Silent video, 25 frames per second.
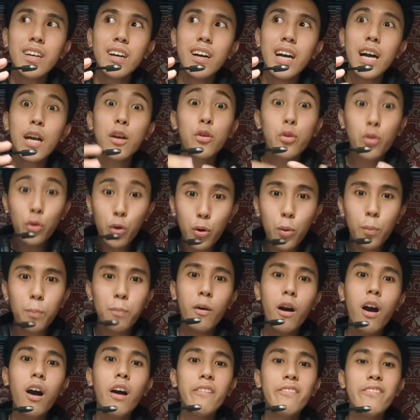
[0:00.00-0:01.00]
a group
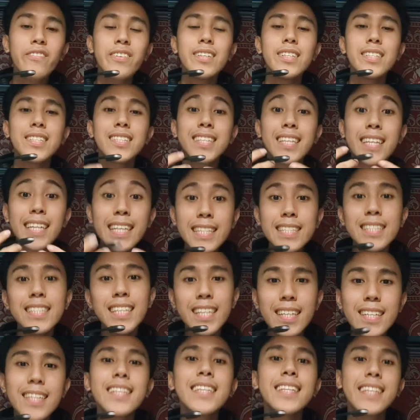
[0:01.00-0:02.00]
of street
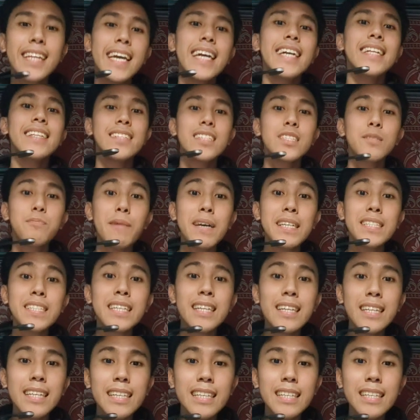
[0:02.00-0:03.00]
children,
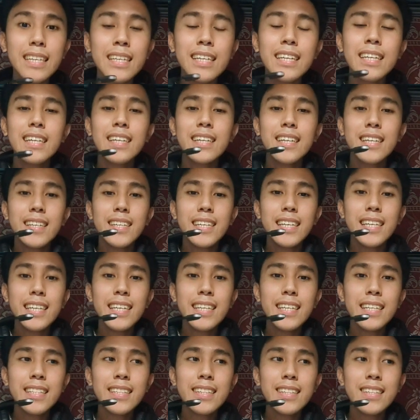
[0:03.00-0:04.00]
especially
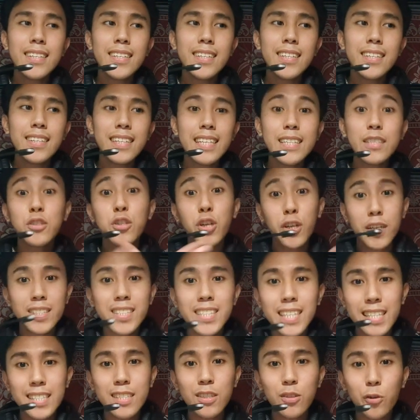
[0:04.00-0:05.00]
in
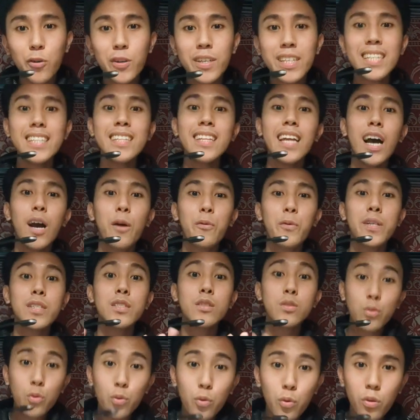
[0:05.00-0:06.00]
churches or in our
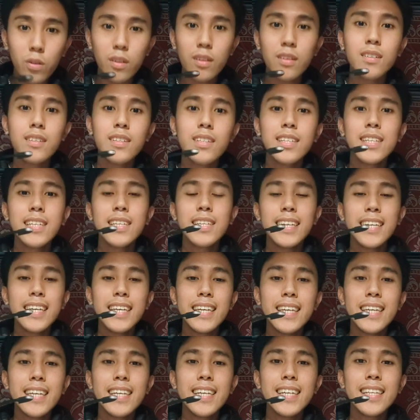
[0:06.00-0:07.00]
school
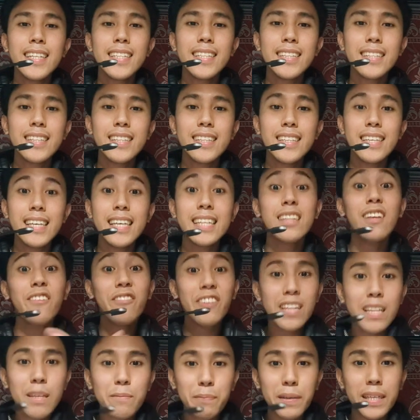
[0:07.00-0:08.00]
in the
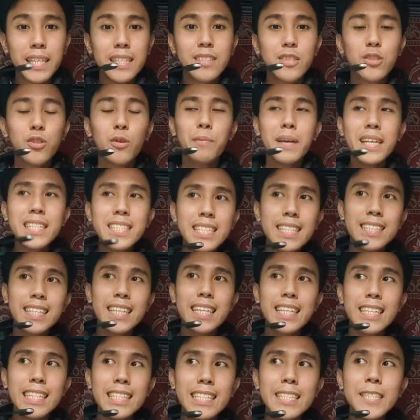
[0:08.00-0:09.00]
Philippines. So
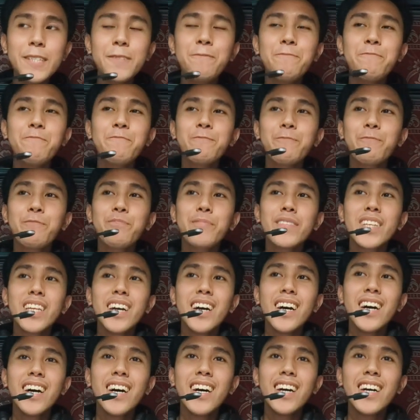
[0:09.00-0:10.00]
basically,
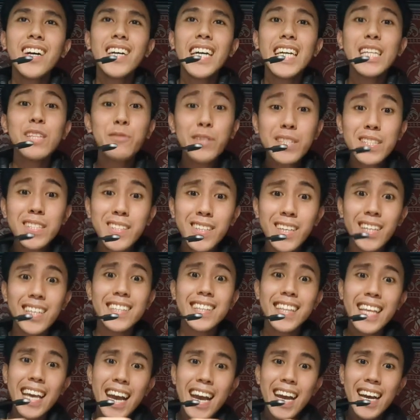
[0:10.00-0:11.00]
it was good
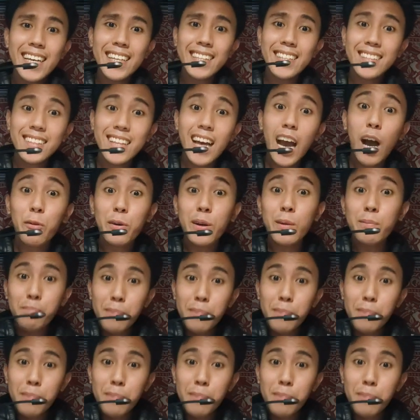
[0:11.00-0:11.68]
that our